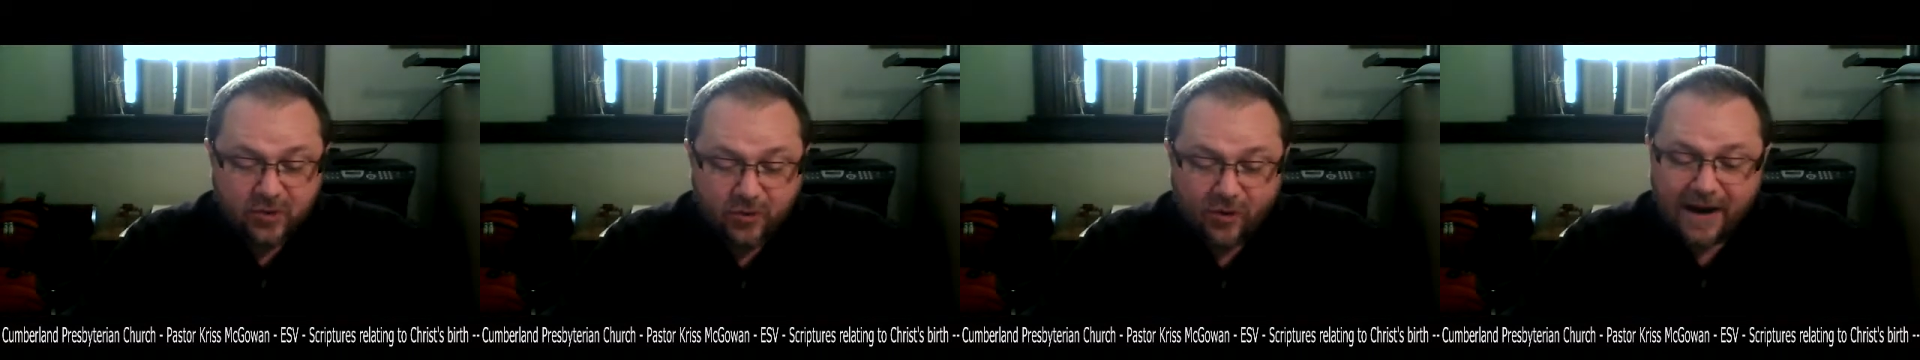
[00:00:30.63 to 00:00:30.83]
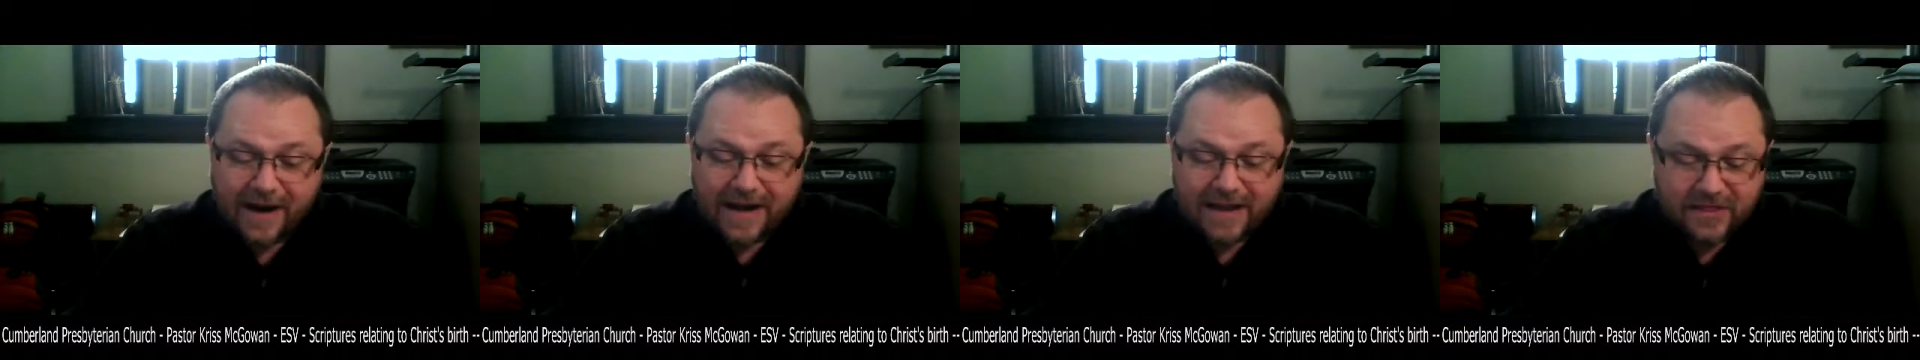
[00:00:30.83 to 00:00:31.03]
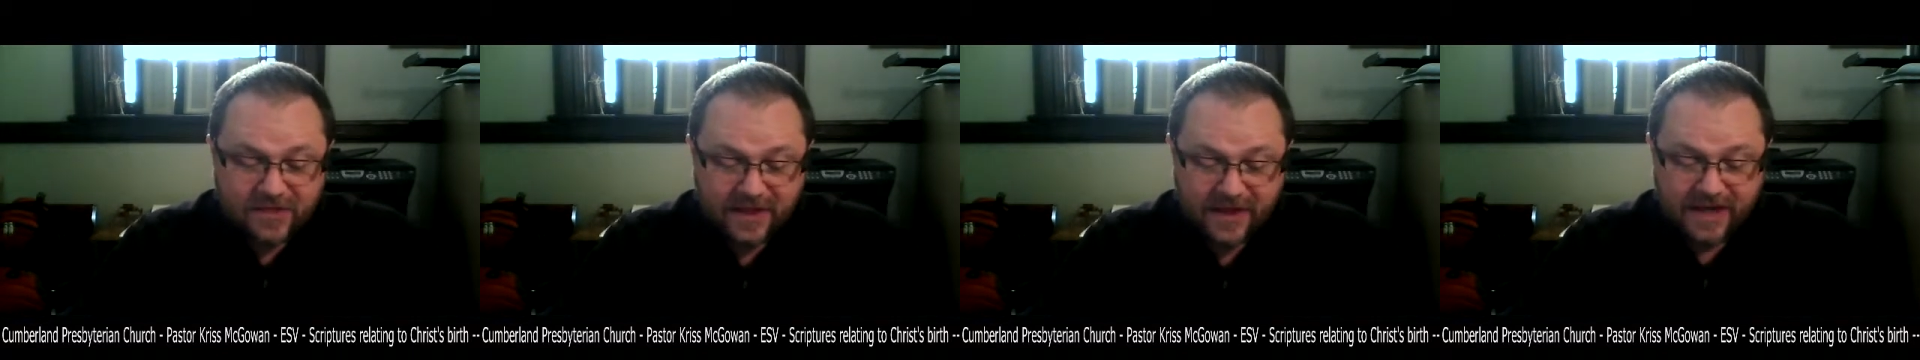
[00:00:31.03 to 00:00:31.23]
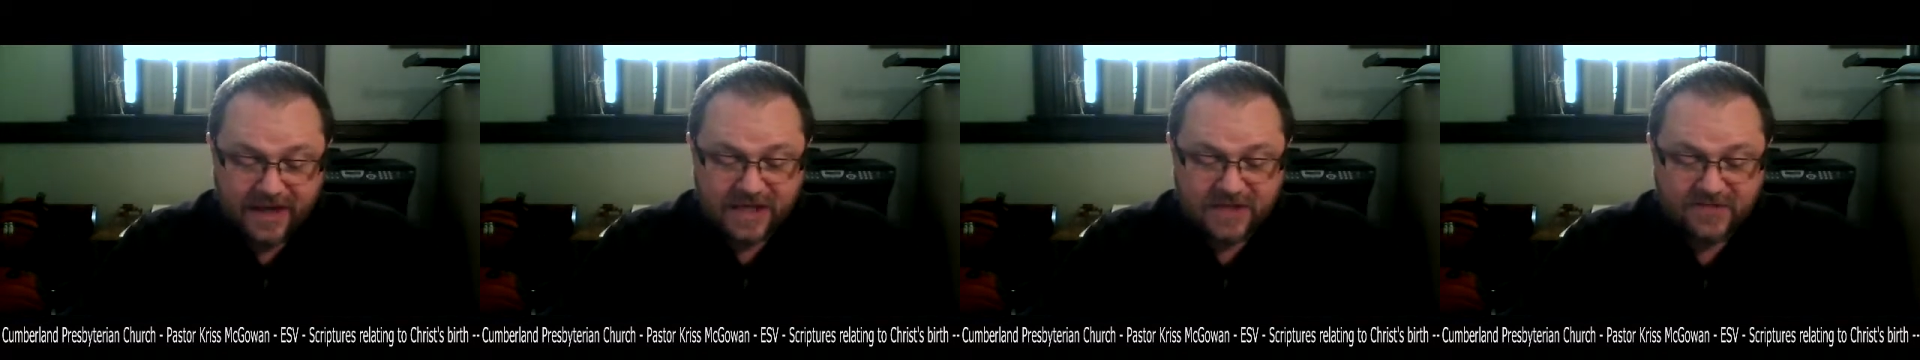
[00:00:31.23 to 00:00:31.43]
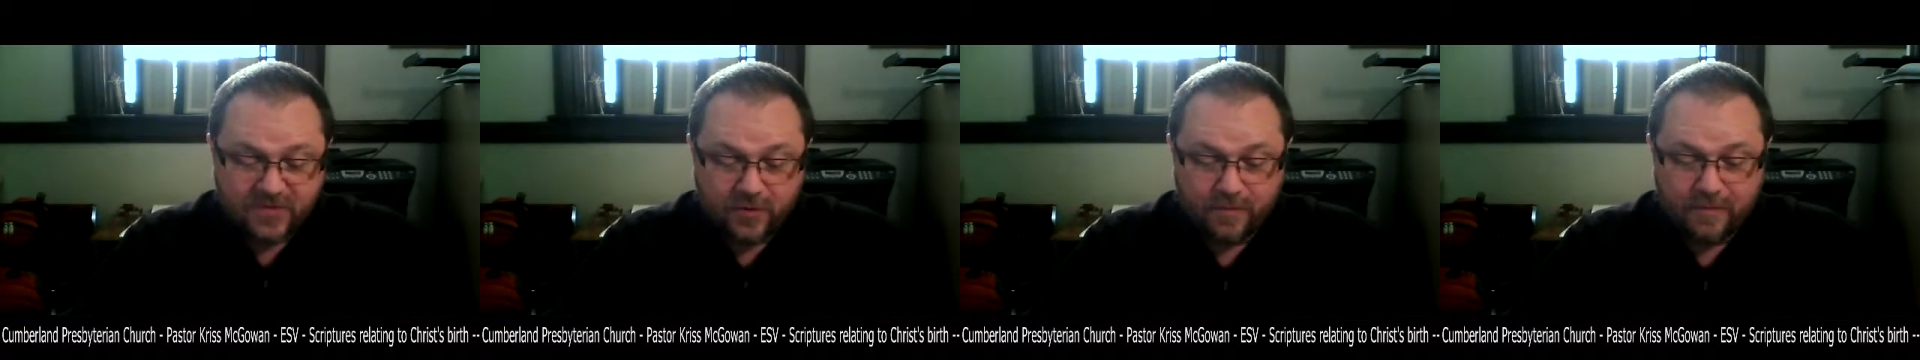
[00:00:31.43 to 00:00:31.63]
great
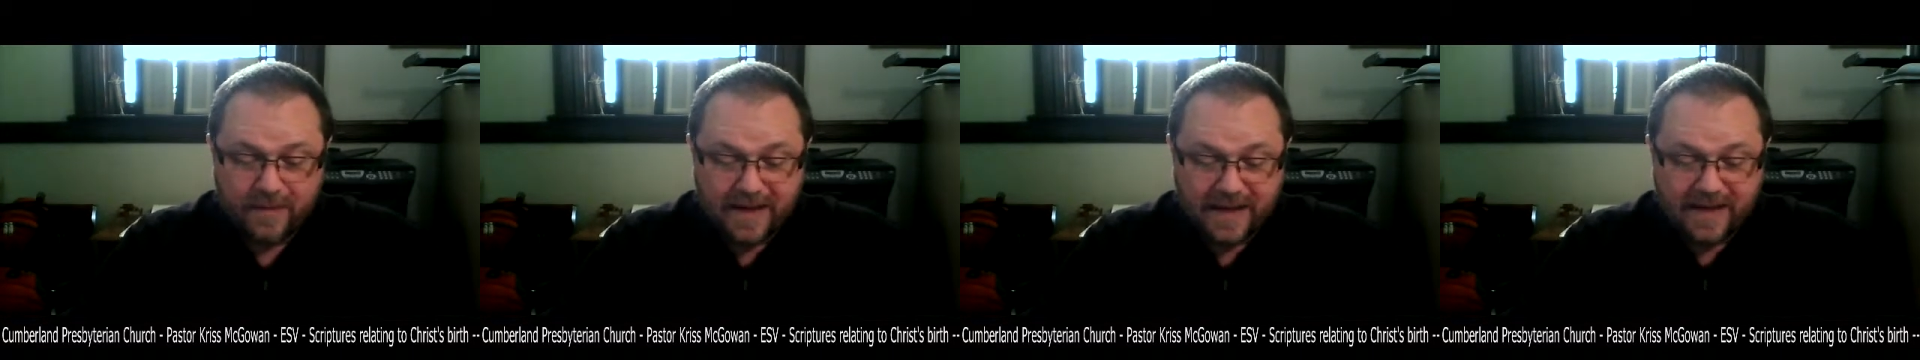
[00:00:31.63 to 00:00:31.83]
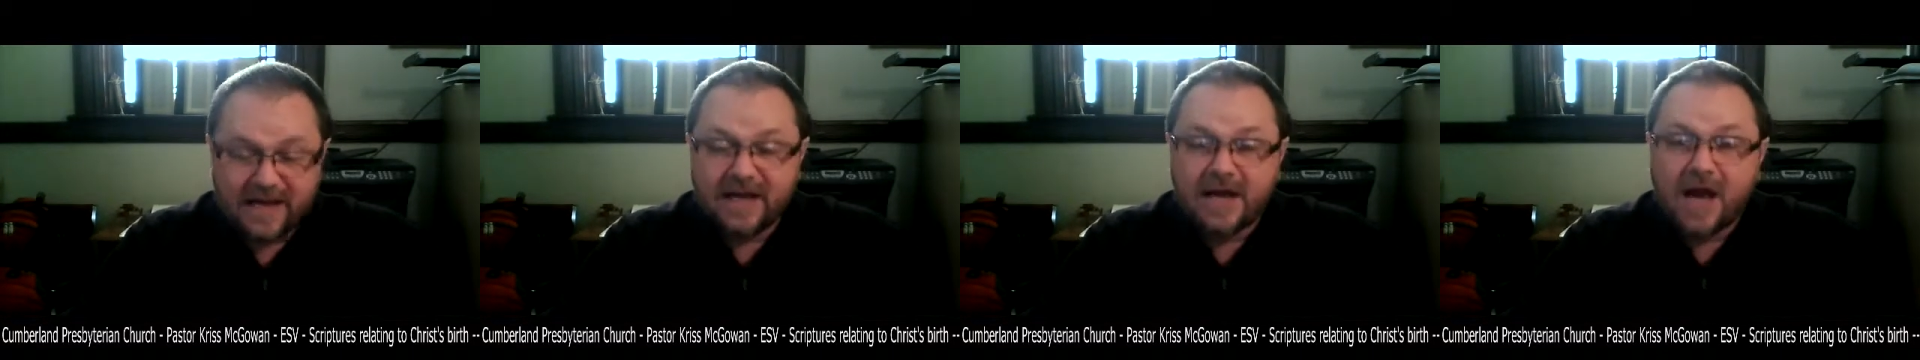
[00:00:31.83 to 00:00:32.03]
things for me,